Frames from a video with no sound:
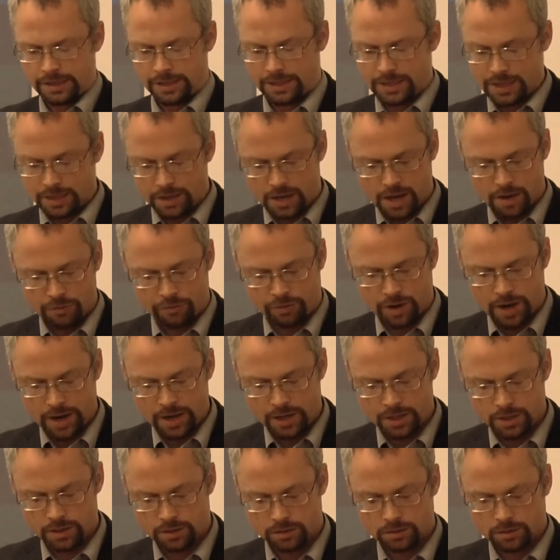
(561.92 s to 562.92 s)
Did get
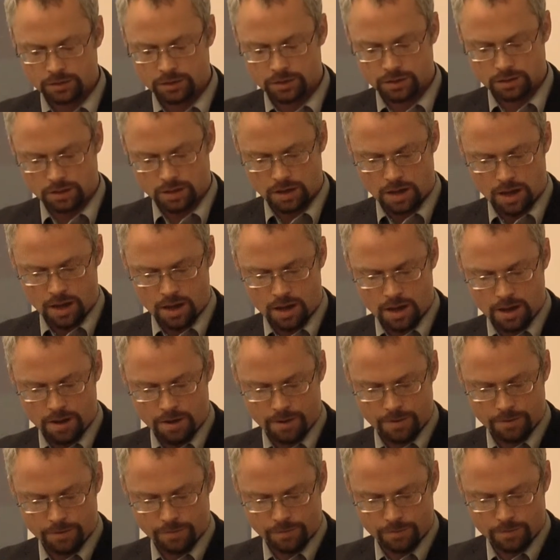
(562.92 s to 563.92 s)
violent,
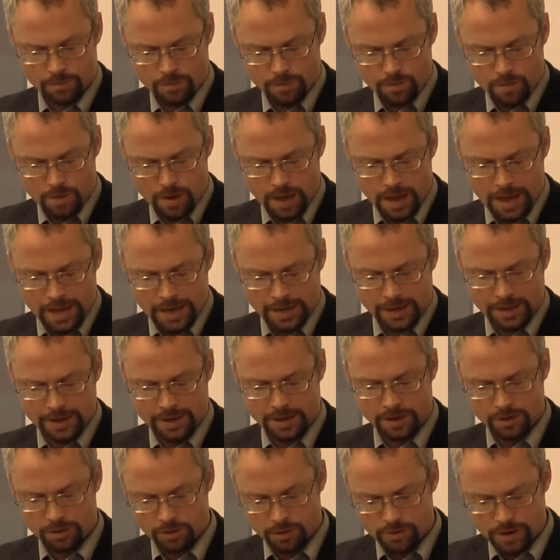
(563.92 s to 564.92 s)
and
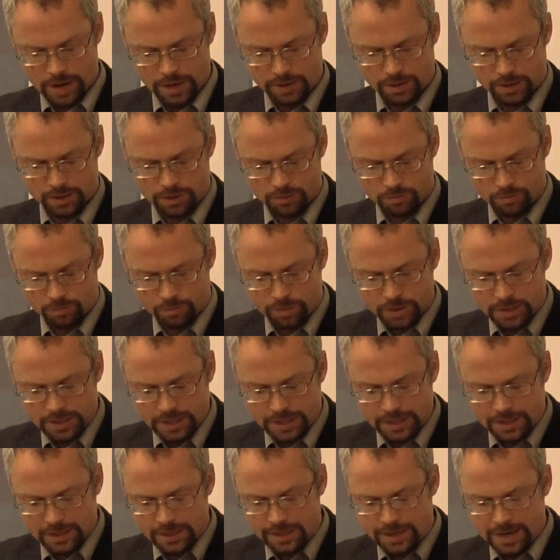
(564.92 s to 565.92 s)
then you had this
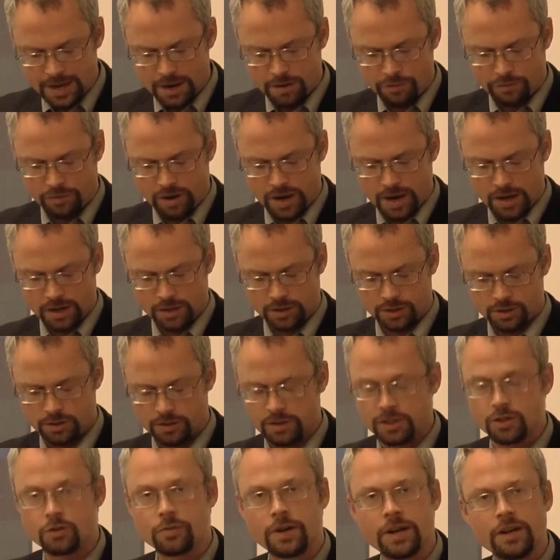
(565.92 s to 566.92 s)
particular day of violence
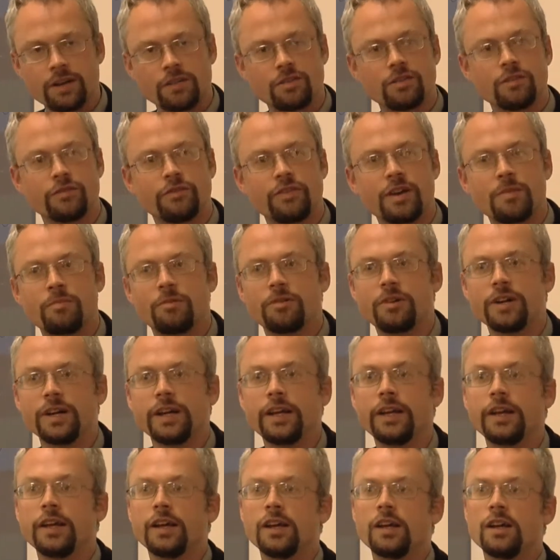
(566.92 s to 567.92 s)
on the 20th of
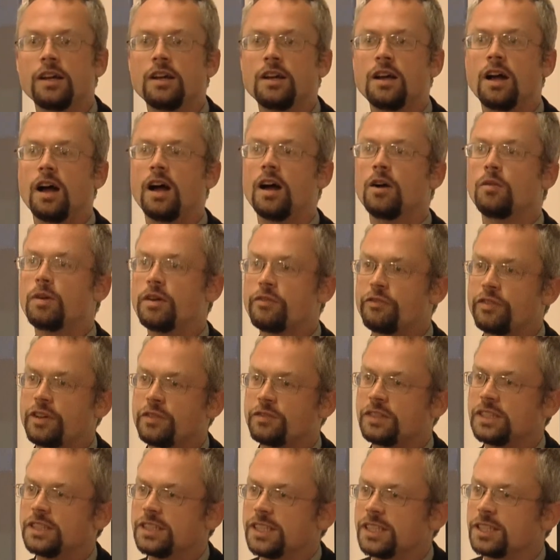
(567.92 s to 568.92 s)
February when
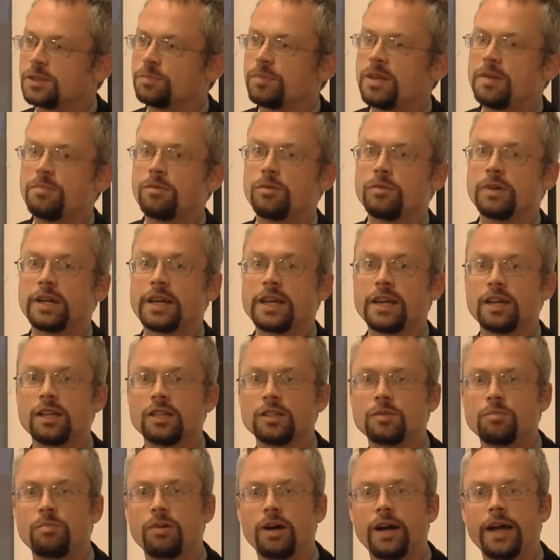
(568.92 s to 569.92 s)
56 people were
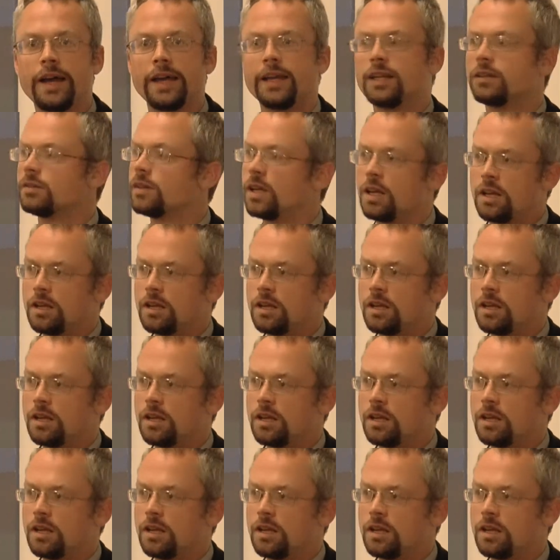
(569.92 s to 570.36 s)
killed by